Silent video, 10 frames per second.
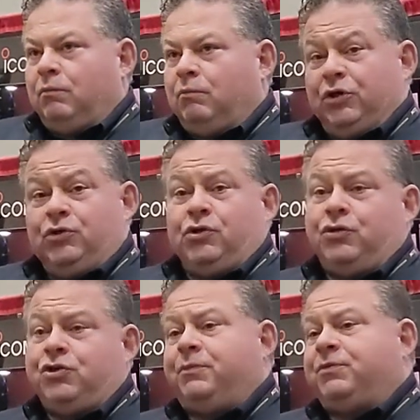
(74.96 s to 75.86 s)

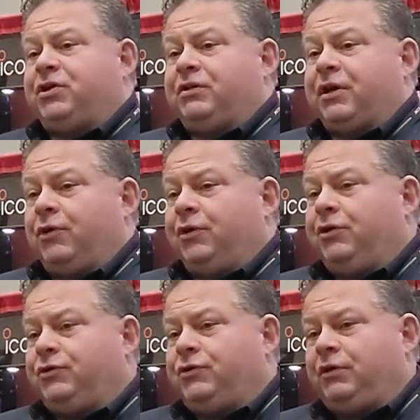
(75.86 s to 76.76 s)
Bluetooth chipset that we're
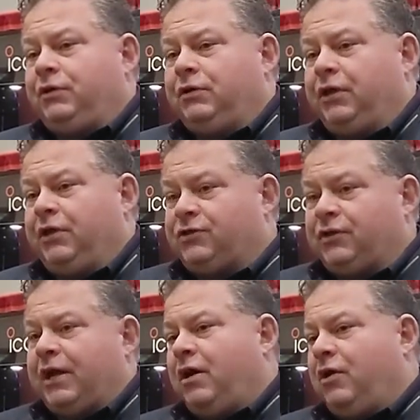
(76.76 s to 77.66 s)
using. It's
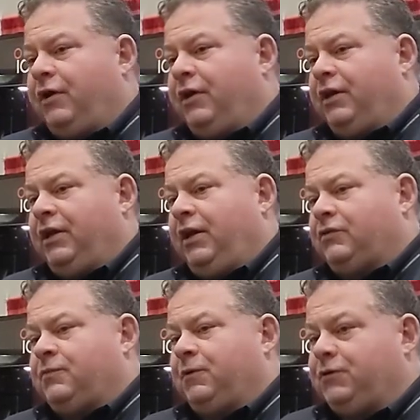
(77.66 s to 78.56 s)
now an
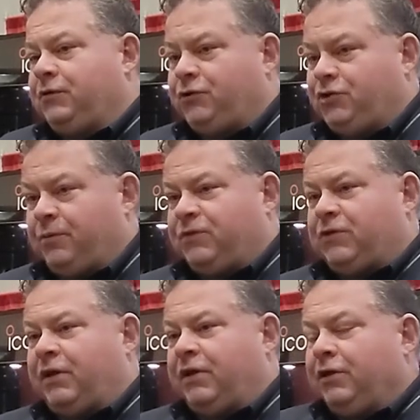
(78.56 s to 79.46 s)
enhanced Bluetooth
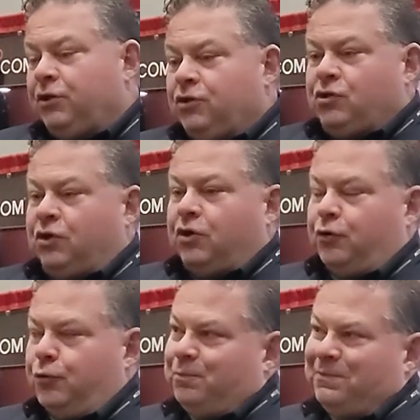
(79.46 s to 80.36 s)
chipset.
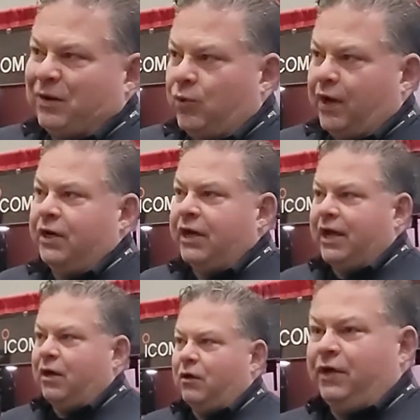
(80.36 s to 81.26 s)
So right
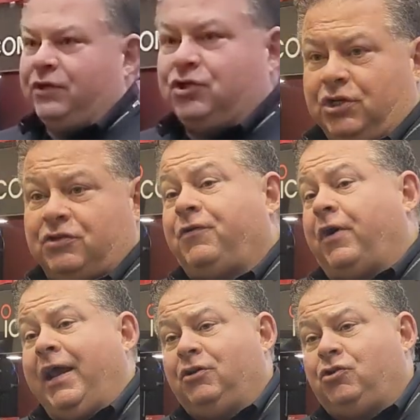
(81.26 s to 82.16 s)
now it's just for
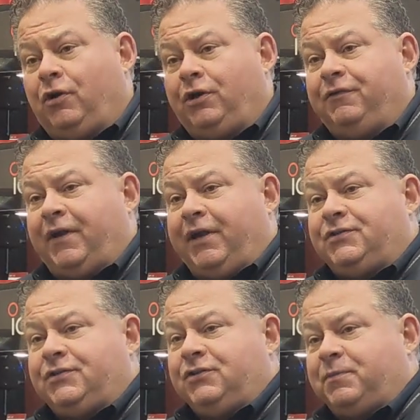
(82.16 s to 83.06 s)
Android
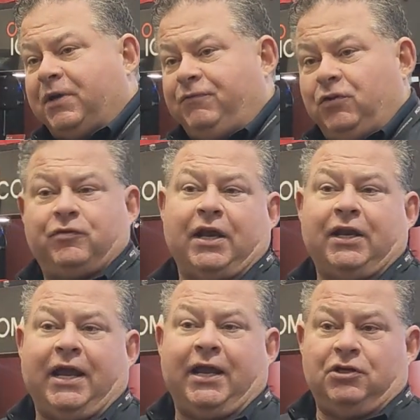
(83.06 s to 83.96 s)
devices, but if you've got
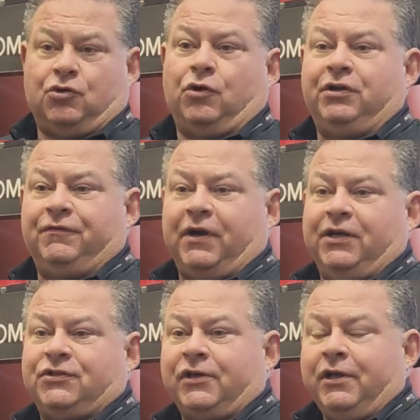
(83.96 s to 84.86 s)
an Android
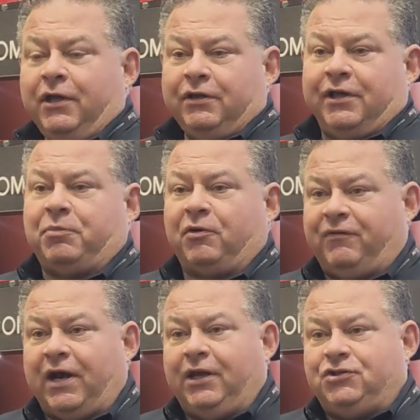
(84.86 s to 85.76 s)
device that
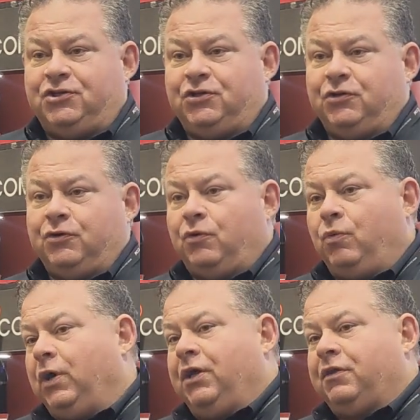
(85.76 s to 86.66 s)
provides you
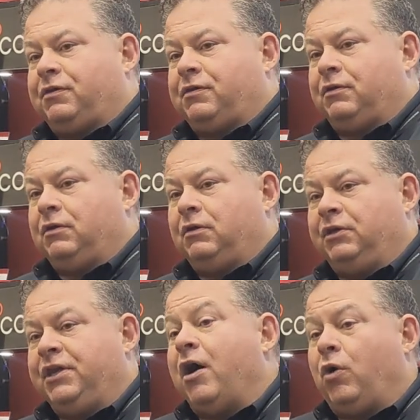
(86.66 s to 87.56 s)
with
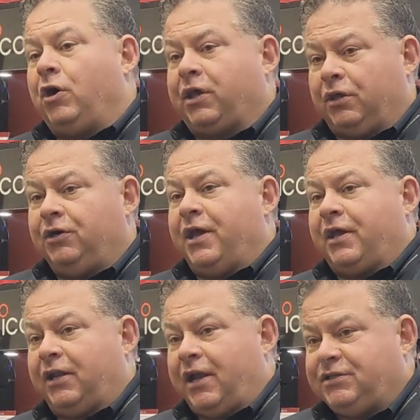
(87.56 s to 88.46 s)
network
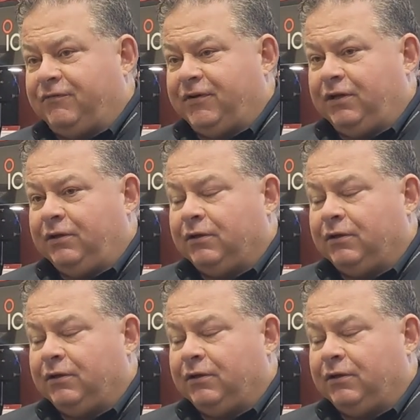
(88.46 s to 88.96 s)
internet connectivity,